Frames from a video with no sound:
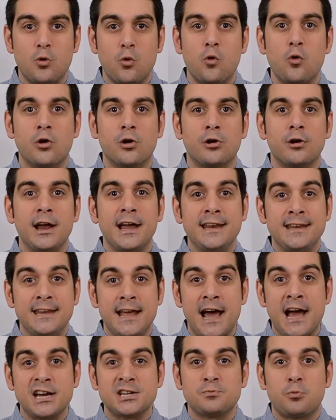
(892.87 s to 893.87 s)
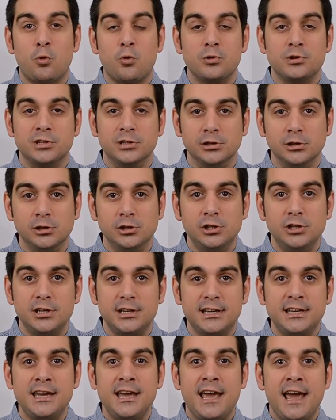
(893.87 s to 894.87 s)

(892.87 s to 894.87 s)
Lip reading: order a dashboard to look